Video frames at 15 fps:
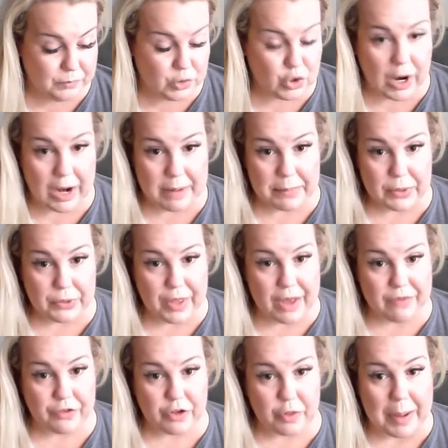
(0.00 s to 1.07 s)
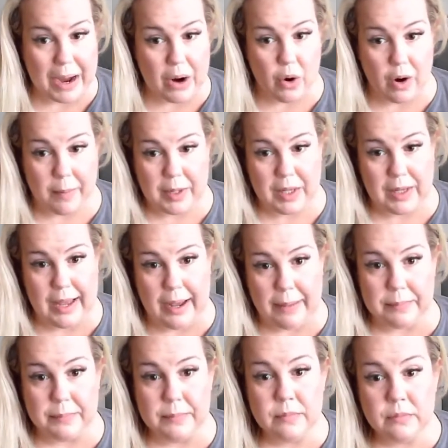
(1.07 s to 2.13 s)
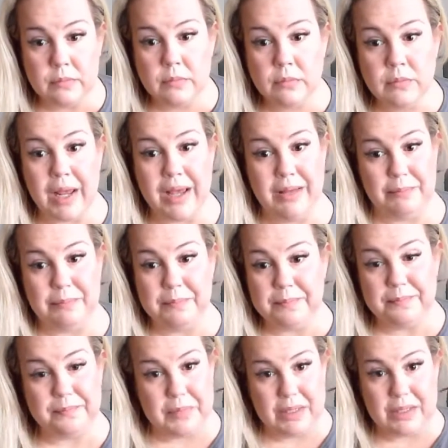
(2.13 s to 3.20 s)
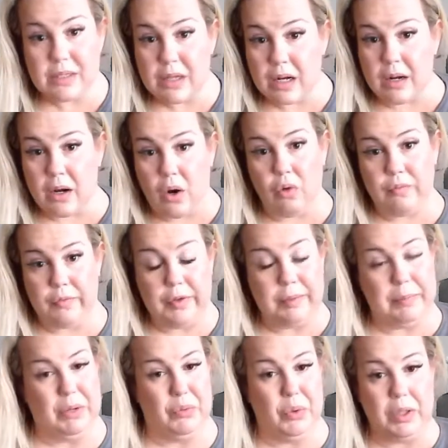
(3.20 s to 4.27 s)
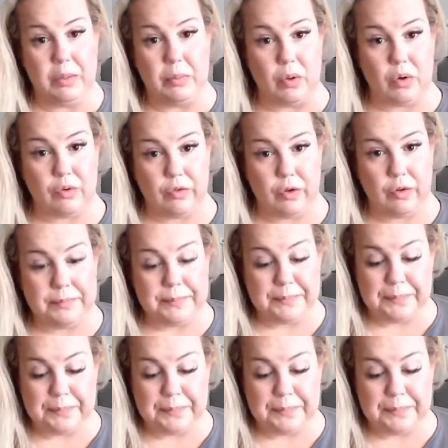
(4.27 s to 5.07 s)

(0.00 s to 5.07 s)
try and build that for the Power Up collab. And it's going to hopefully be really beautiful.